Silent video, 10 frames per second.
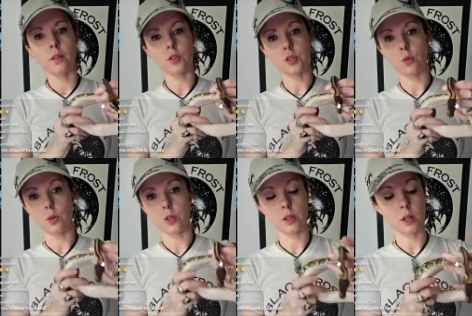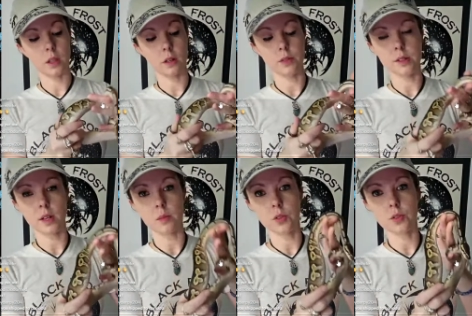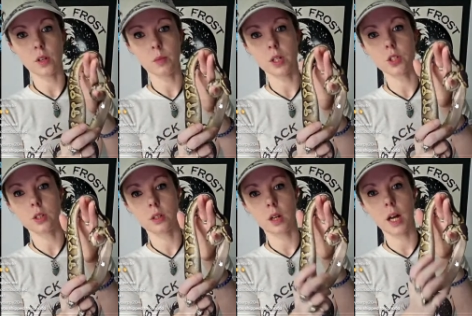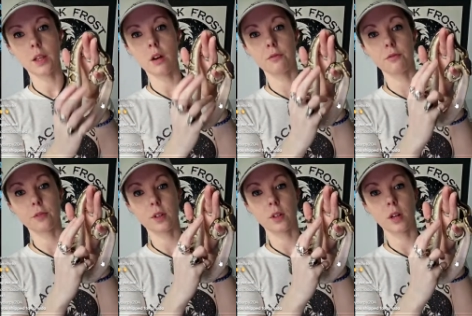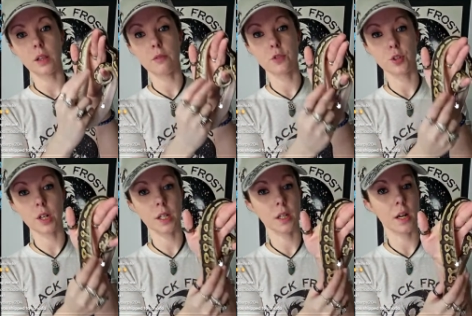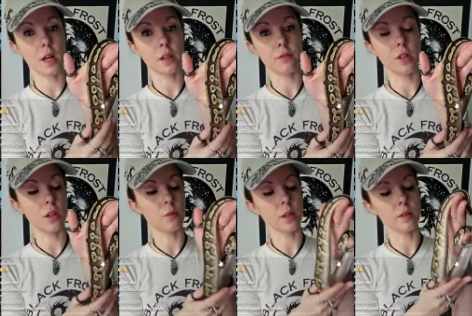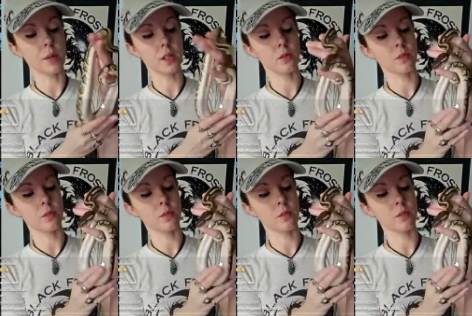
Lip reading: just gorgeous. I love these animals so much. I love Trick, and I love Yellow Belly mixed with